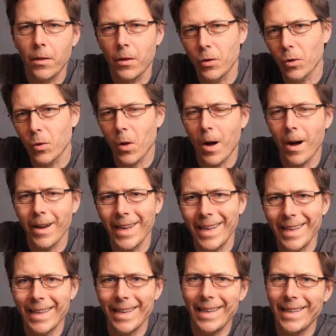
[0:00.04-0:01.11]
The
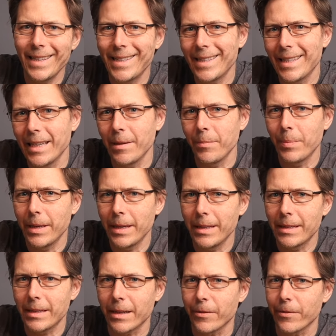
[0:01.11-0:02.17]
DeLonghi ECP
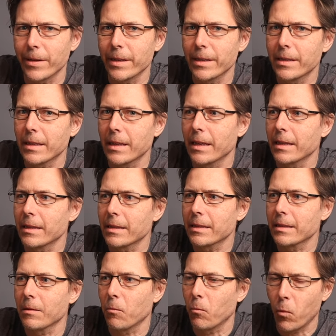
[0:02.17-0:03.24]
series
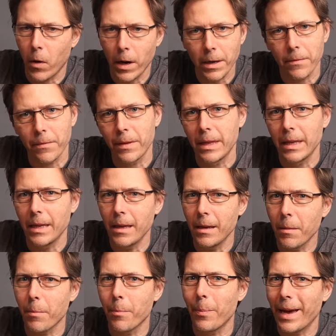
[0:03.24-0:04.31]
is one of the
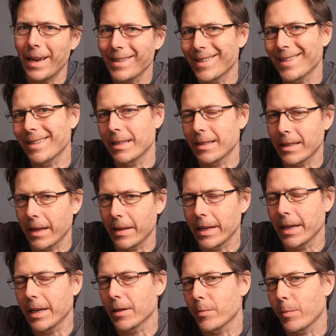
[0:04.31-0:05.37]
best
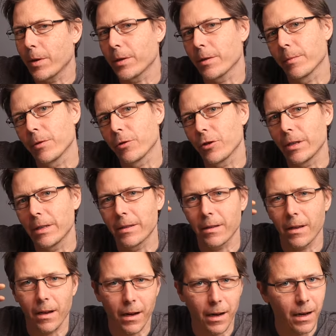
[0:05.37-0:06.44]
selling espresso machines
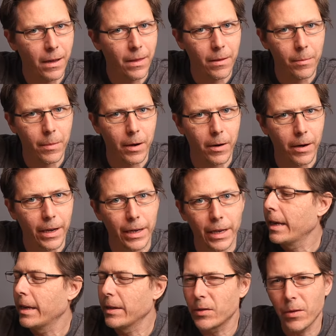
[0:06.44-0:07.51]
on the market.
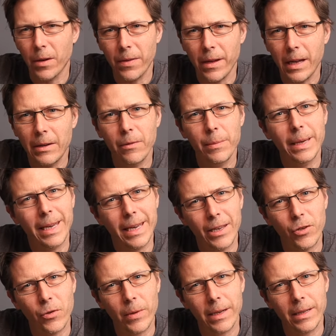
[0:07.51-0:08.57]
And so I thought it would be
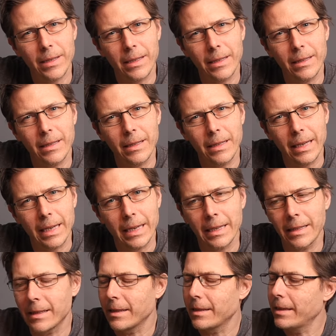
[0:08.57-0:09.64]
interesting today
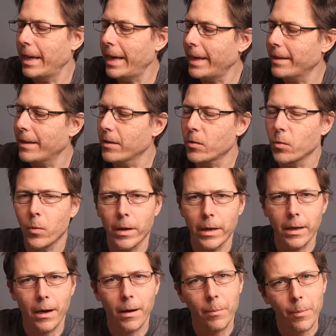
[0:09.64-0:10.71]
to take this
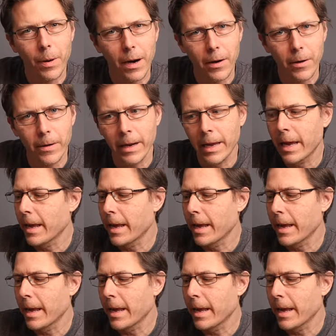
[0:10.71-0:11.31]
one apart